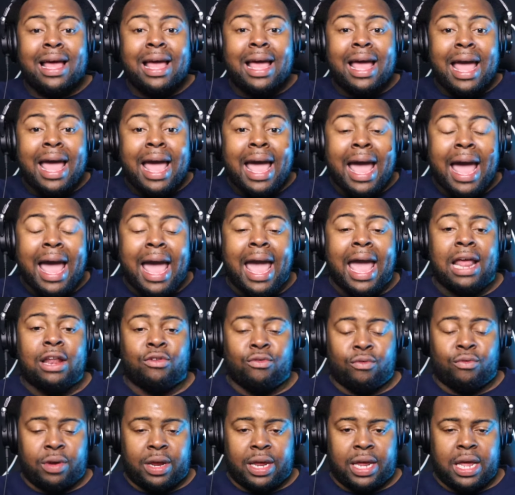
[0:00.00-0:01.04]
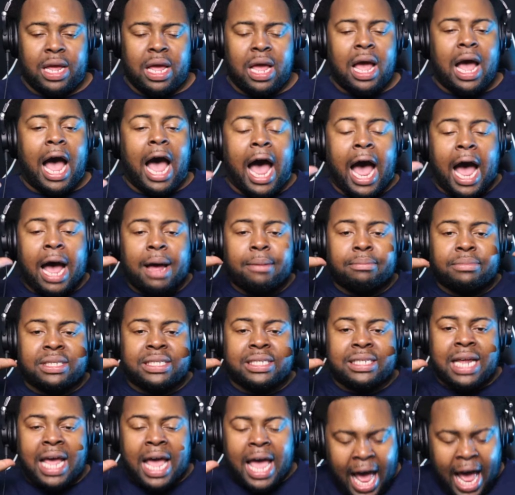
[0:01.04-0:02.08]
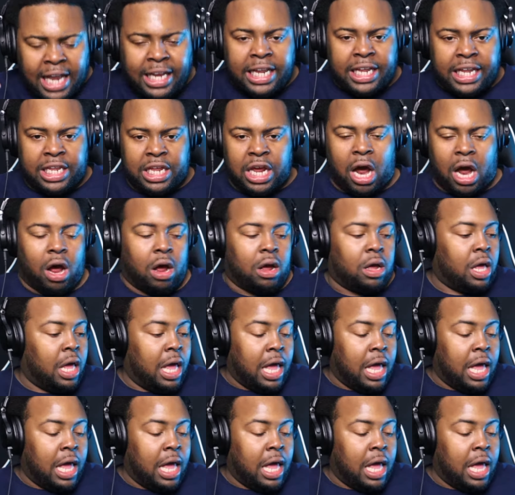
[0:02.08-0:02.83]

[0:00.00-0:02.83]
Henry. I'm telling y'all.